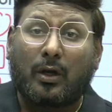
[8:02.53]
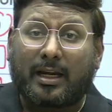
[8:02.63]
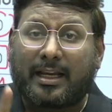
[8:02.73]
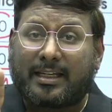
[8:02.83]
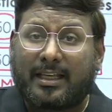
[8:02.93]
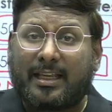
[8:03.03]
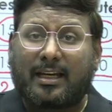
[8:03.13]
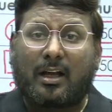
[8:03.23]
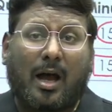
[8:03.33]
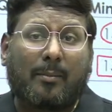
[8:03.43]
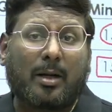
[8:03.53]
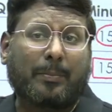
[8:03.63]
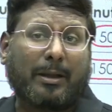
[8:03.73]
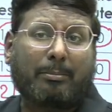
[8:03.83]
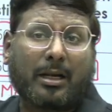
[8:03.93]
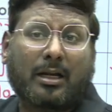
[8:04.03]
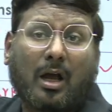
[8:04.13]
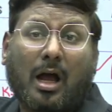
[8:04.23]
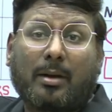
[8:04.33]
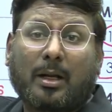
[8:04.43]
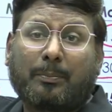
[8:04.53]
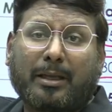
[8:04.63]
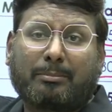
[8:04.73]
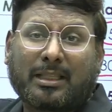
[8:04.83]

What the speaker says: are getting in common paper,